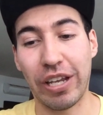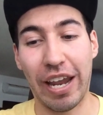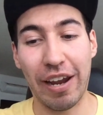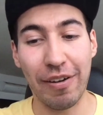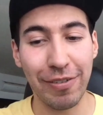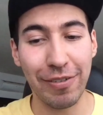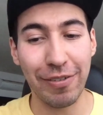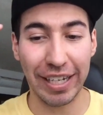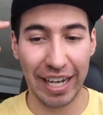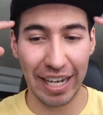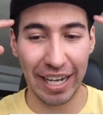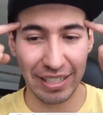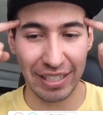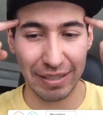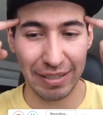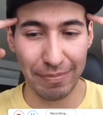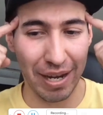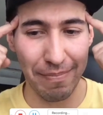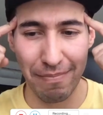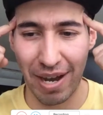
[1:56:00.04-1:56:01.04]
thing so
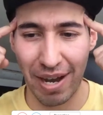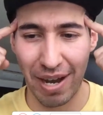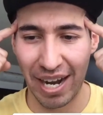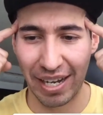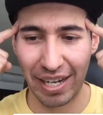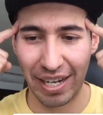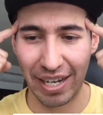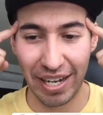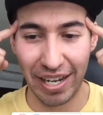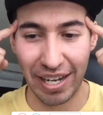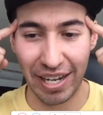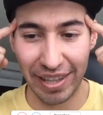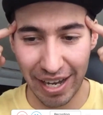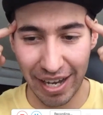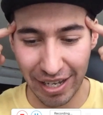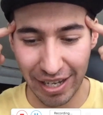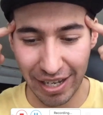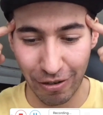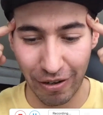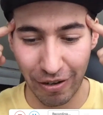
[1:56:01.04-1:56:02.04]
everything gets in my mind,
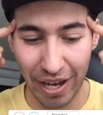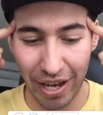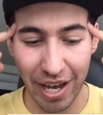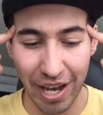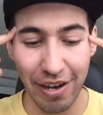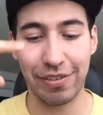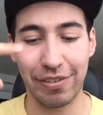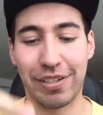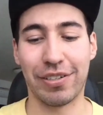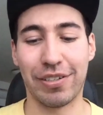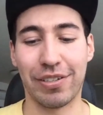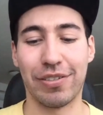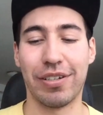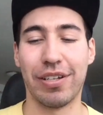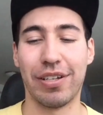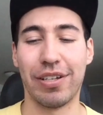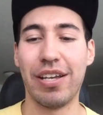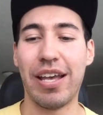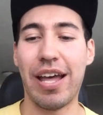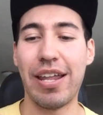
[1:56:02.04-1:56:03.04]
and then I know
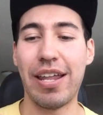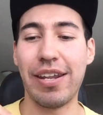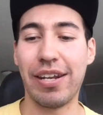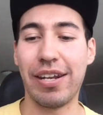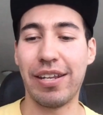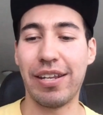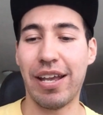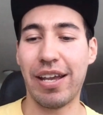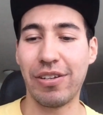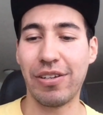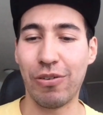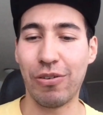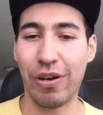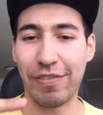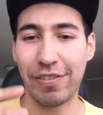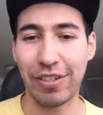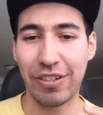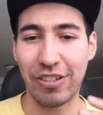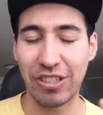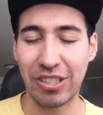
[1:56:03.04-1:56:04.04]
everything there, and
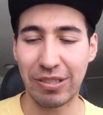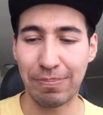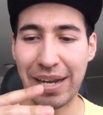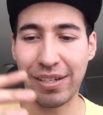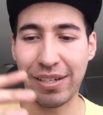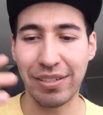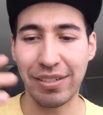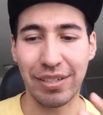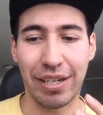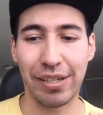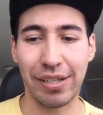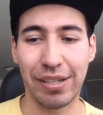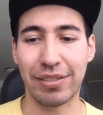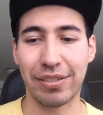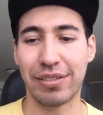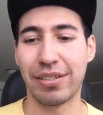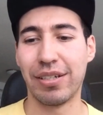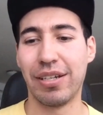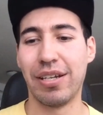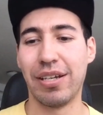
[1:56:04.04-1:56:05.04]
then I know everything in
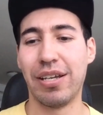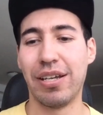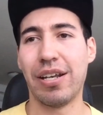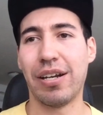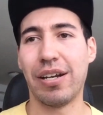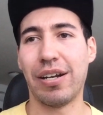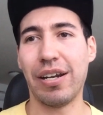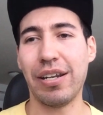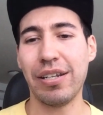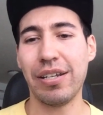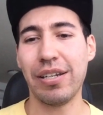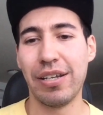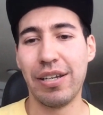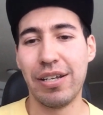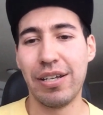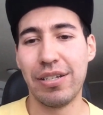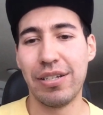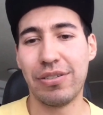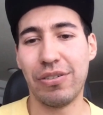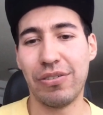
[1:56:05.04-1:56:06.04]
Spanish and English,
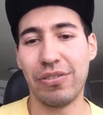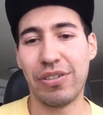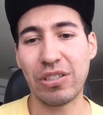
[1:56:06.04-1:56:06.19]
right?